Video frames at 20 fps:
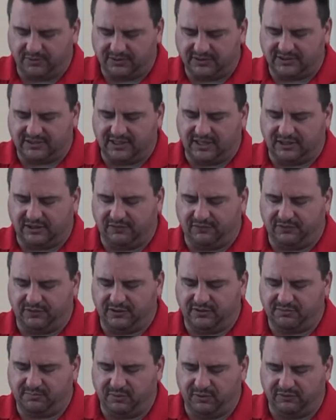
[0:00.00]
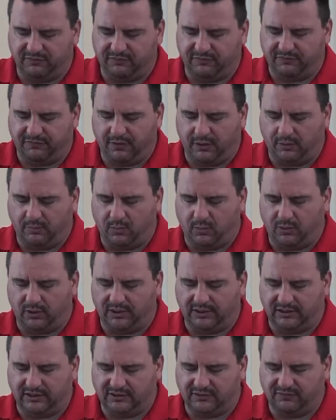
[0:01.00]
we just thank you for this beautiful fall
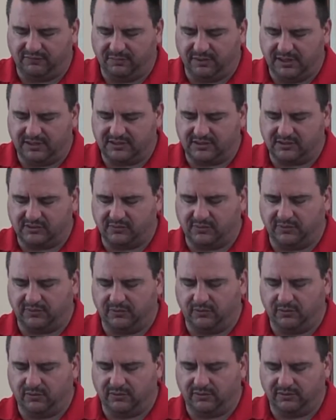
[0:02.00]
morning that you've blessed us with, Lord.